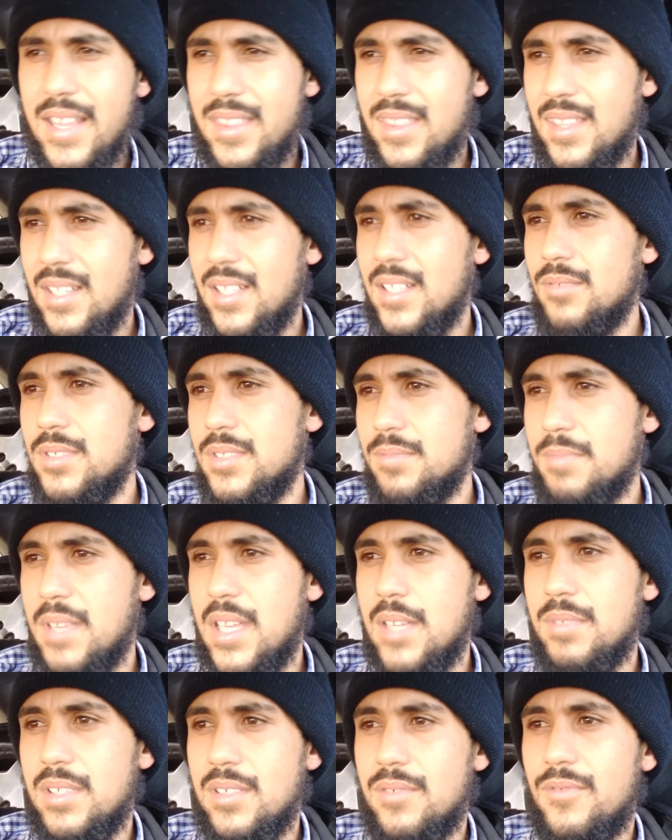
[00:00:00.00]
I think it was
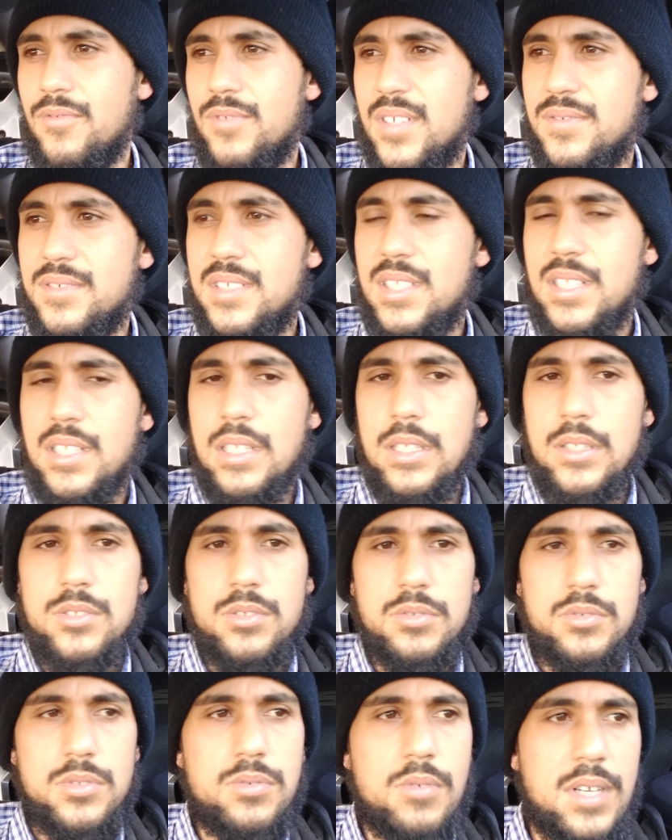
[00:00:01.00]
maybe 15
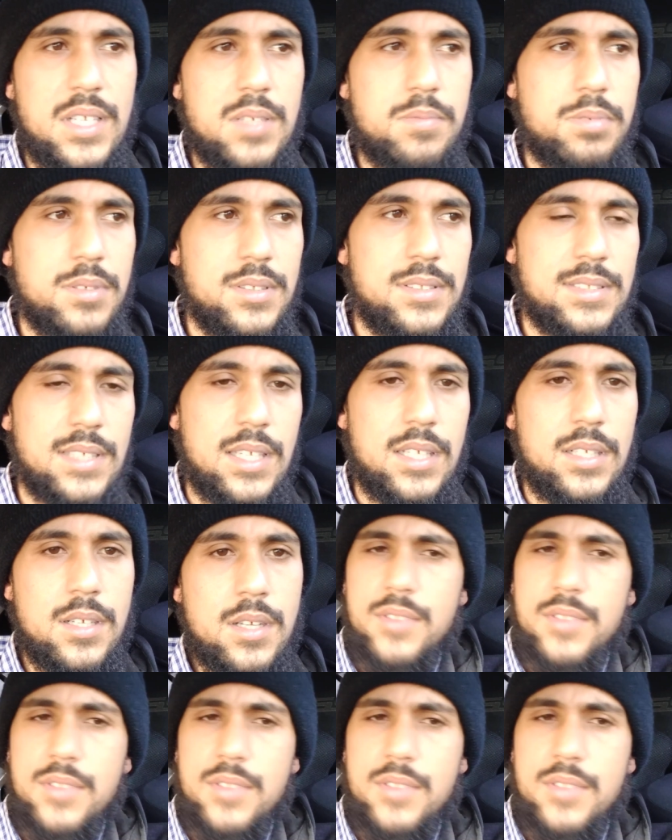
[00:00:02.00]
to 20%.